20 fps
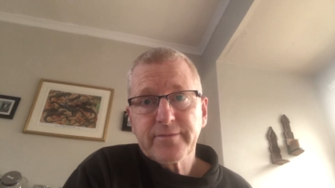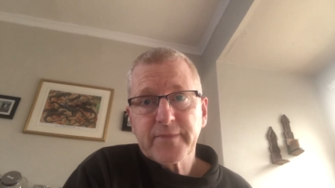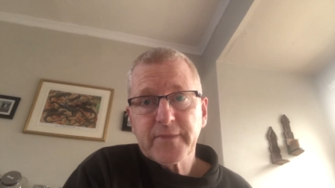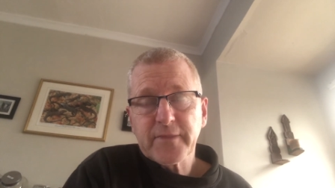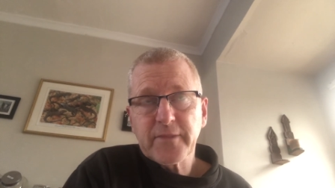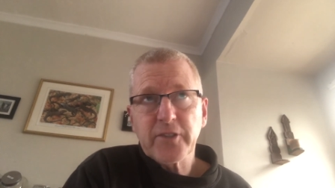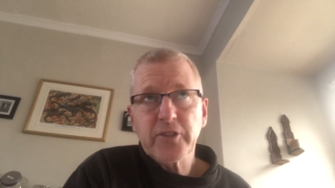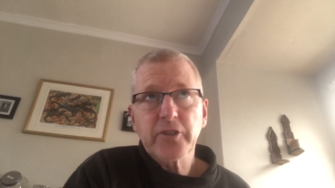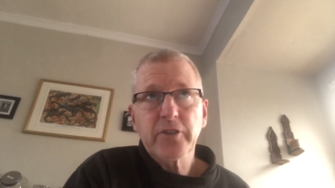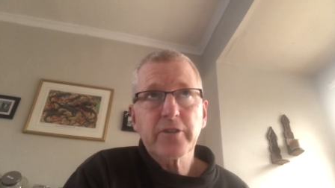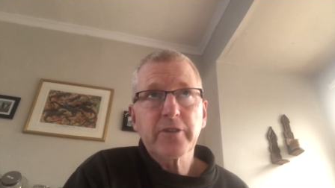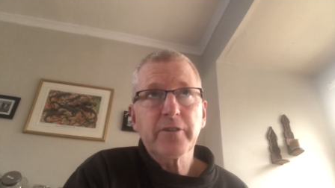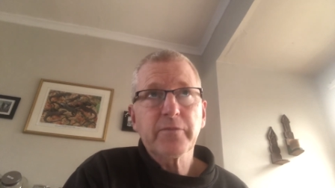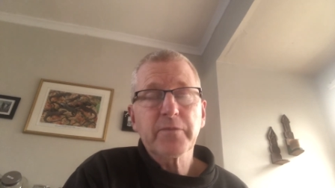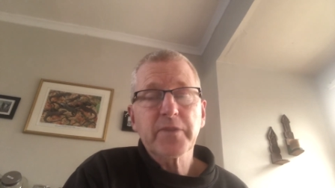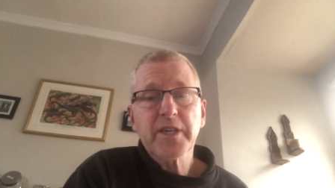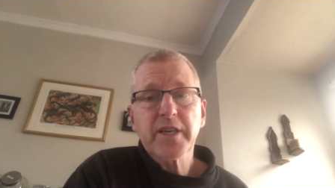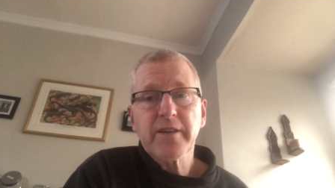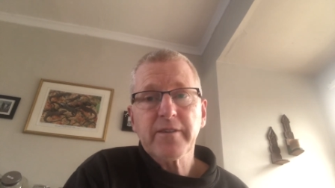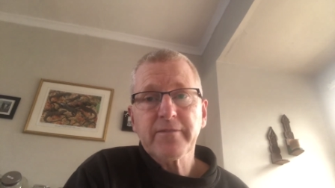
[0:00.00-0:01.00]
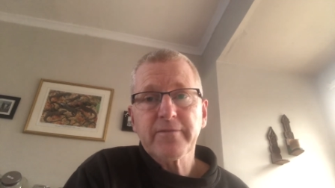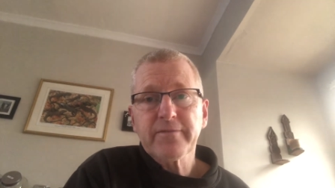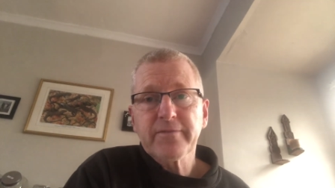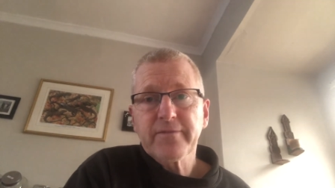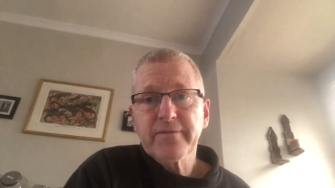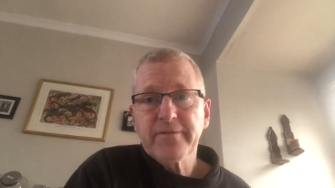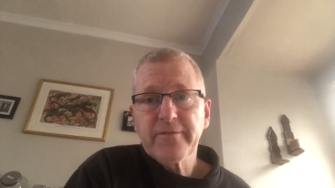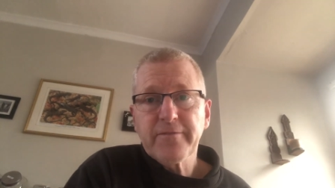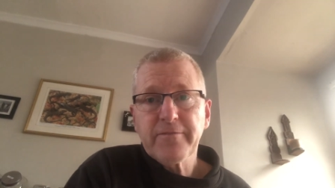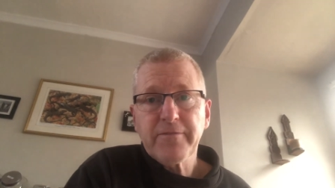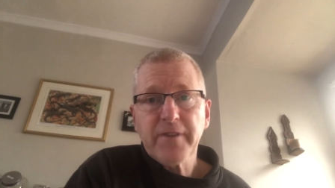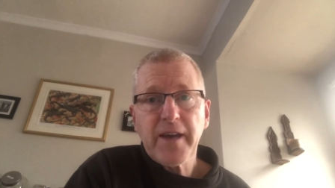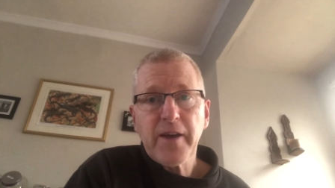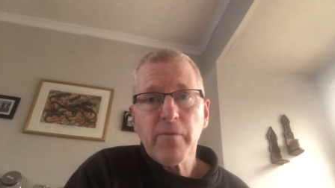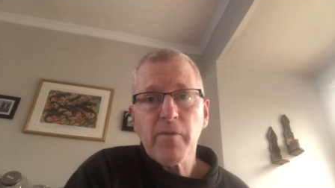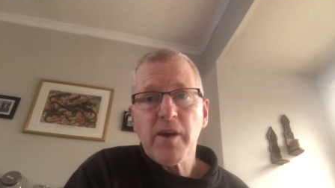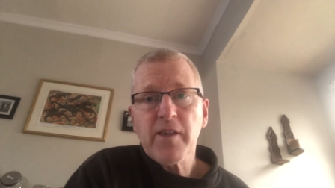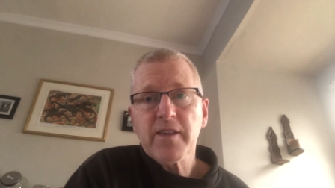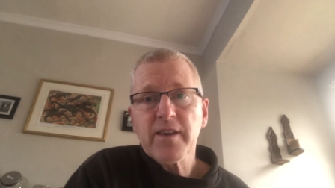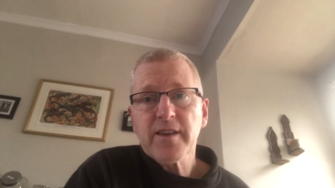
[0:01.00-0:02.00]
The sun comes out, fair
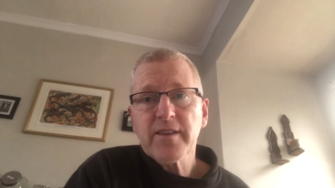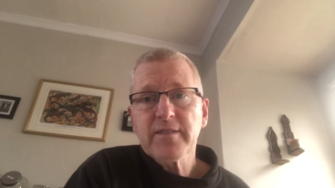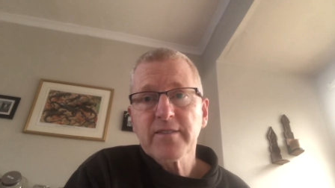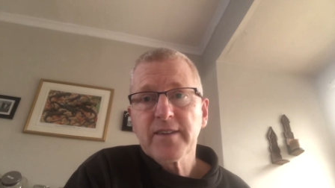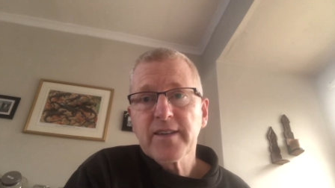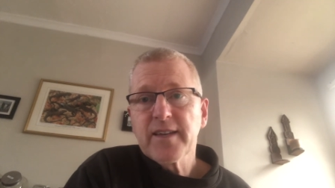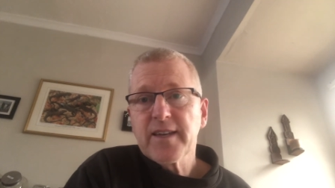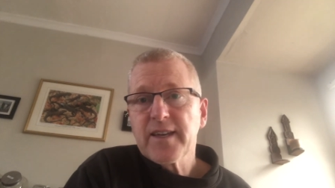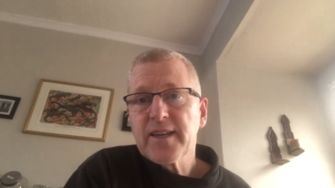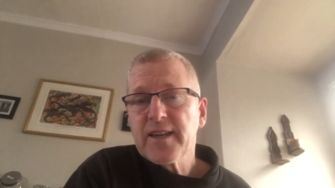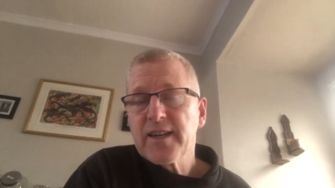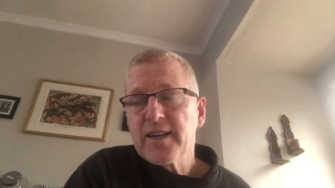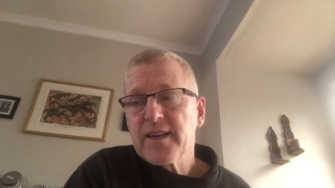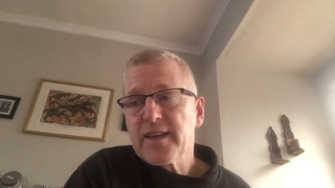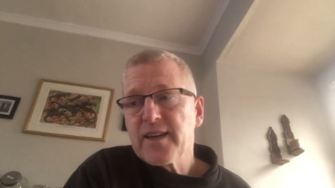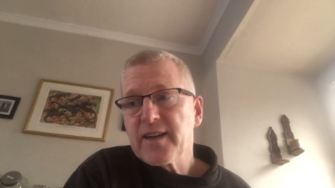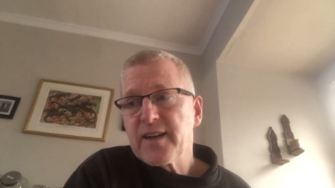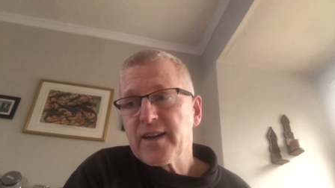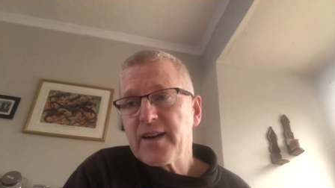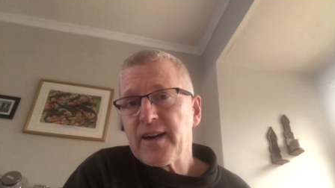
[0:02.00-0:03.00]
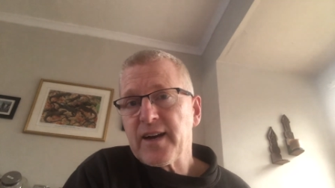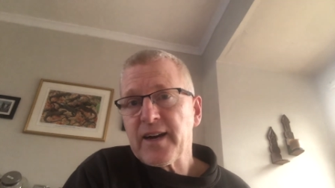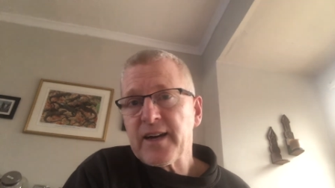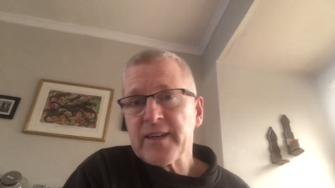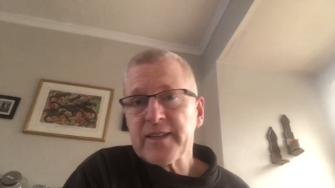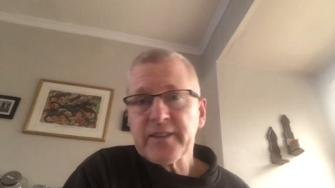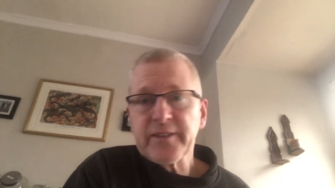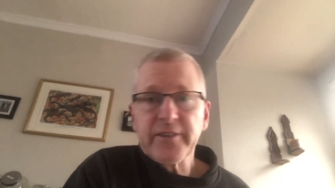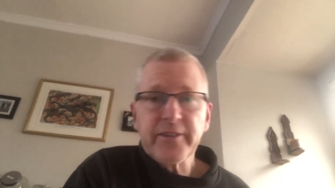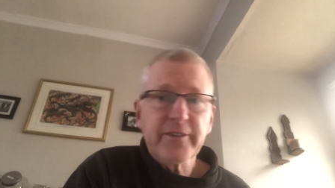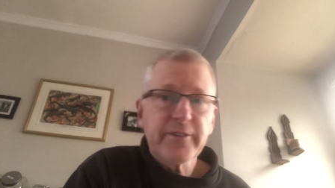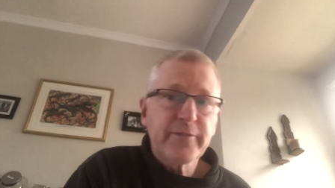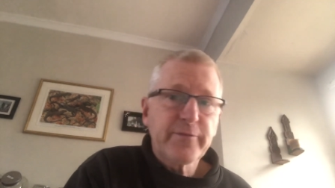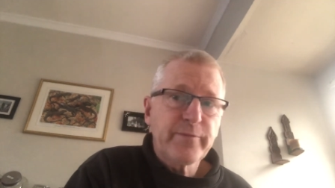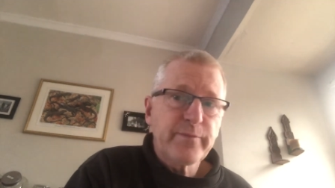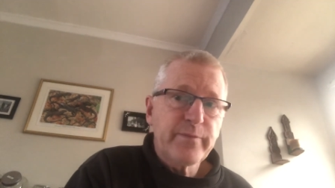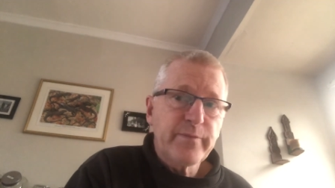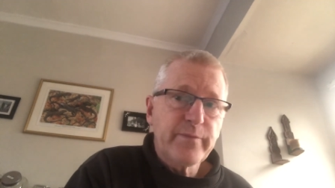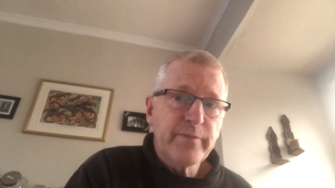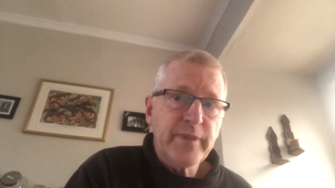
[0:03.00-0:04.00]
weather, and
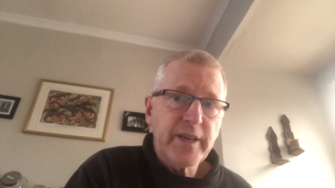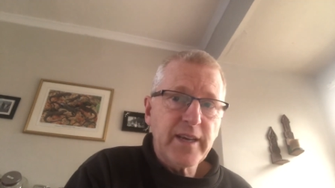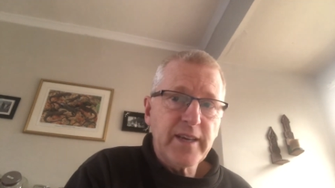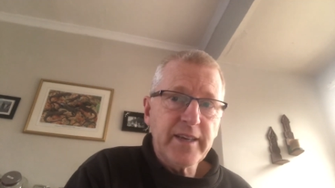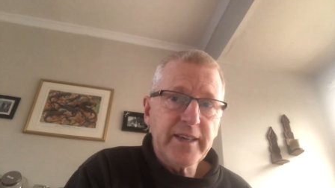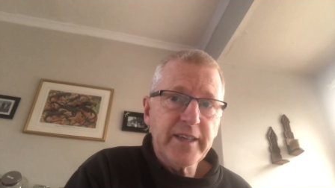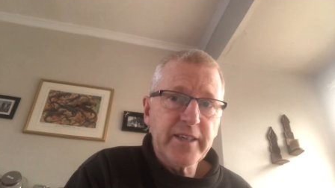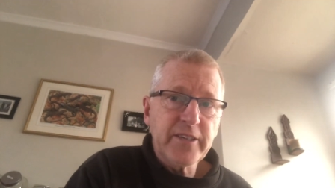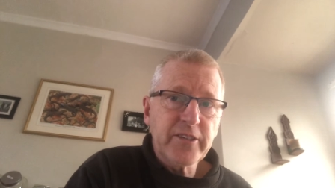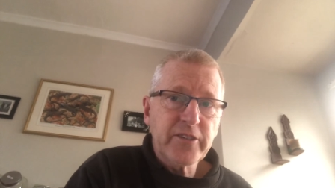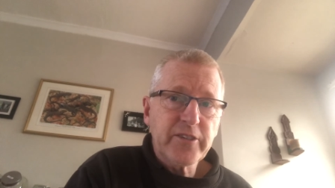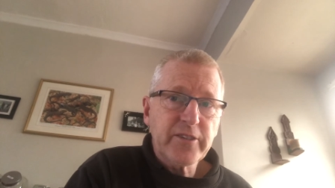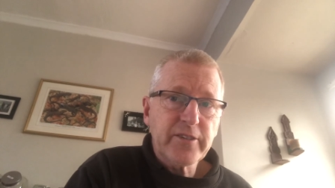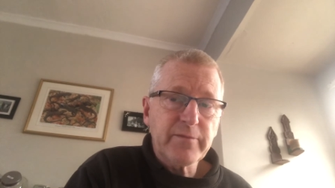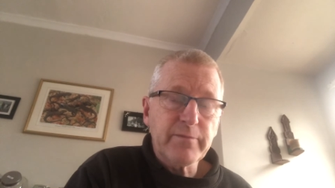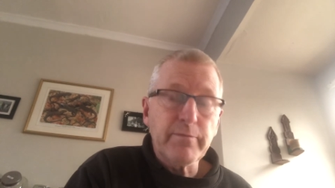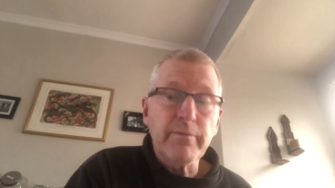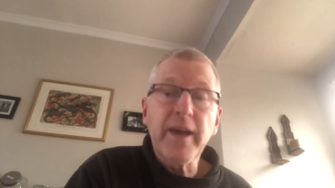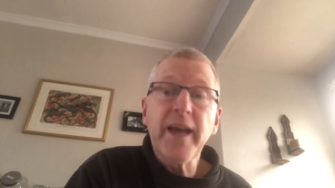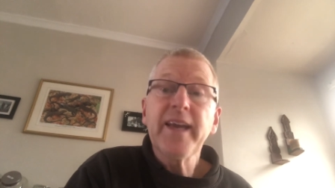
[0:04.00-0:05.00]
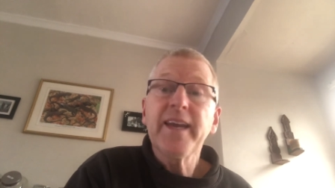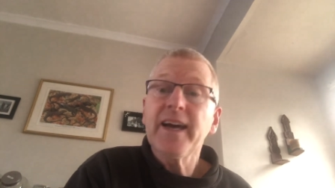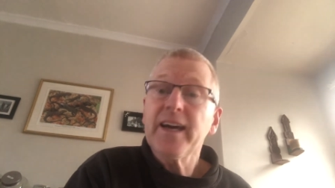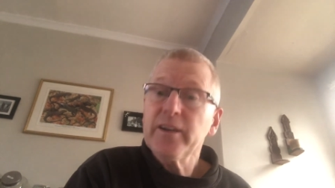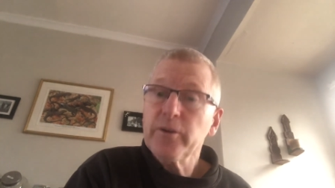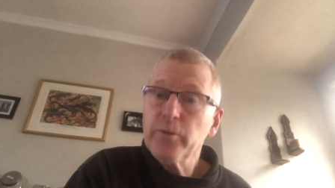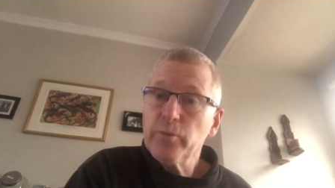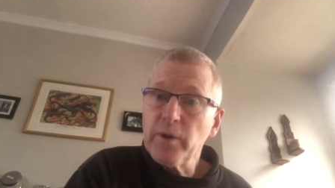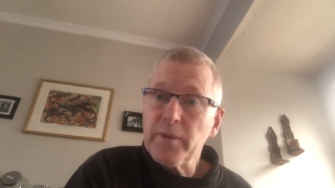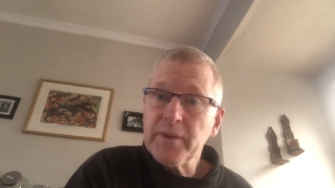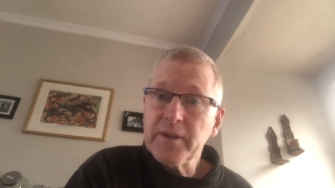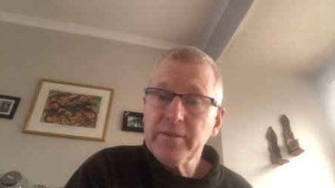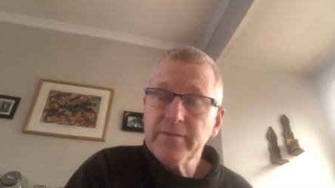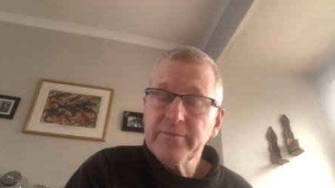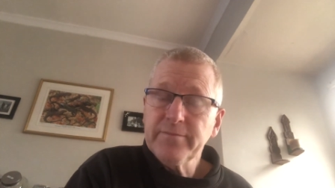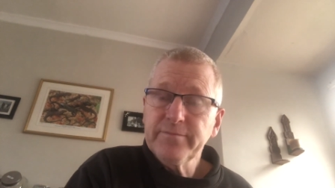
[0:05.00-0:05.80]
middle-aged men and women